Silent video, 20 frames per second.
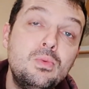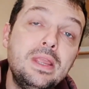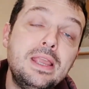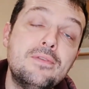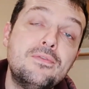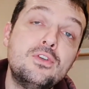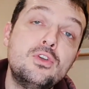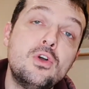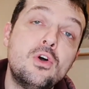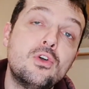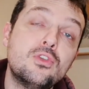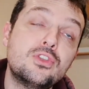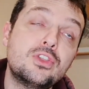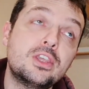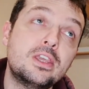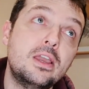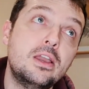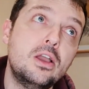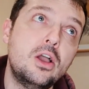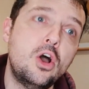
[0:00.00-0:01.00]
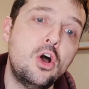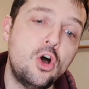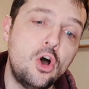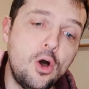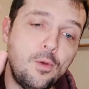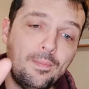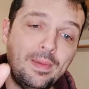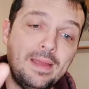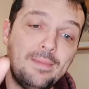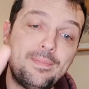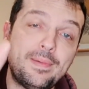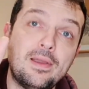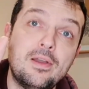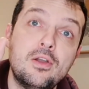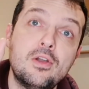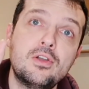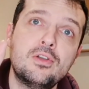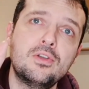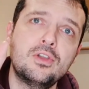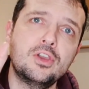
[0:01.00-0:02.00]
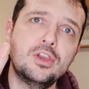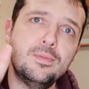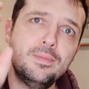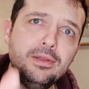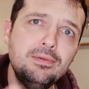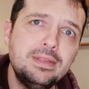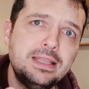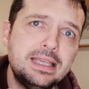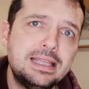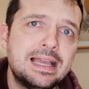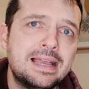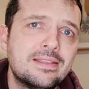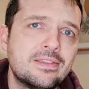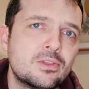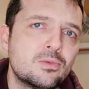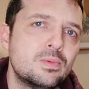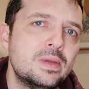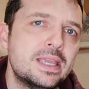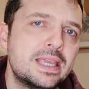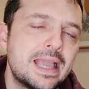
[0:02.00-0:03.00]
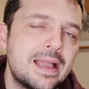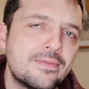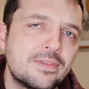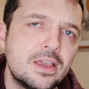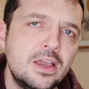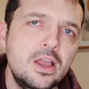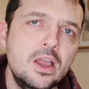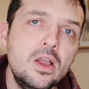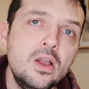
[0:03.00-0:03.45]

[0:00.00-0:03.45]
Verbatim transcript: We have got Hoppip Community Day this weekend.